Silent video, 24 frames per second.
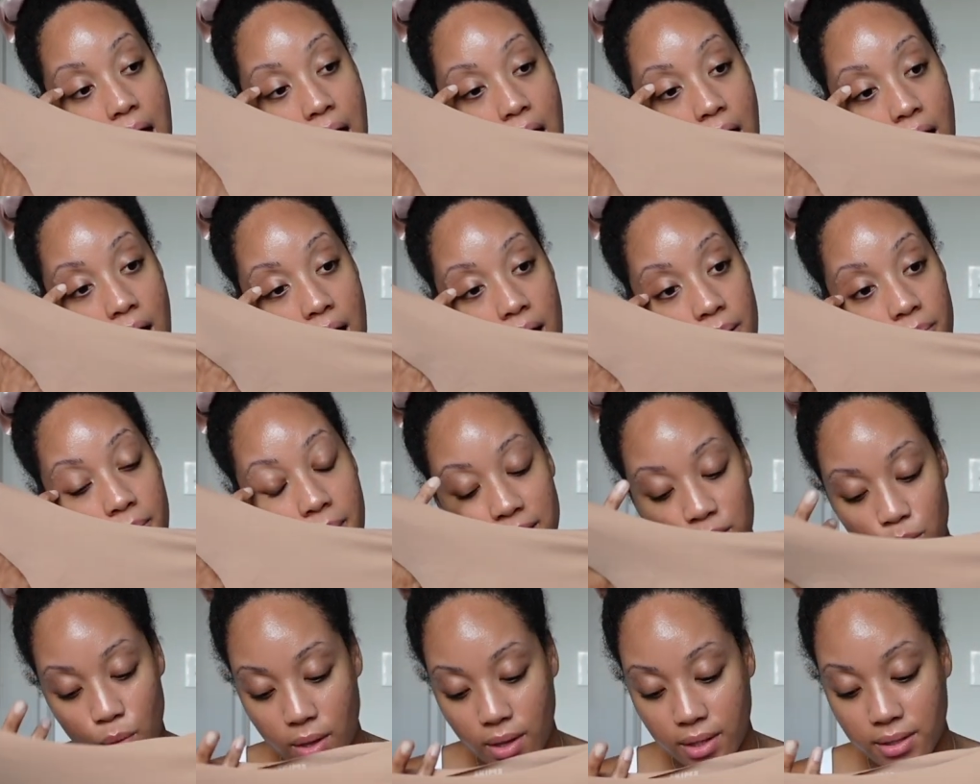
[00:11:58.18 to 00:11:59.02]

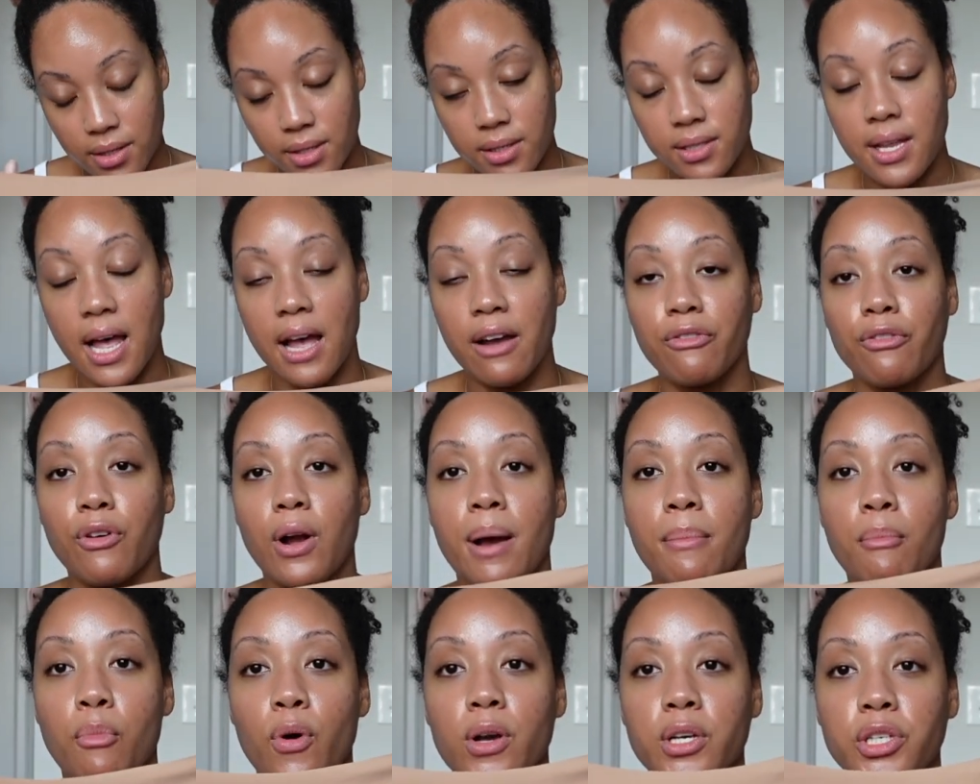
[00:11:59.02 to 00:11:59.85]
as the
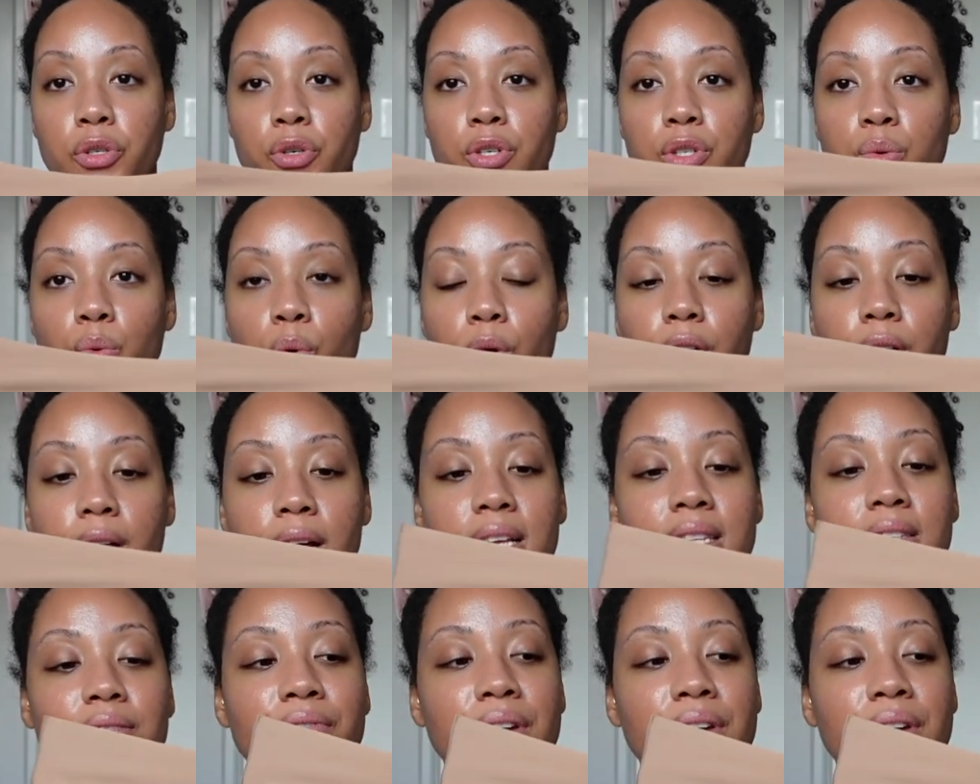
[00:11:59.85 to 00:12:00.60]
saffron boy shorts were. It's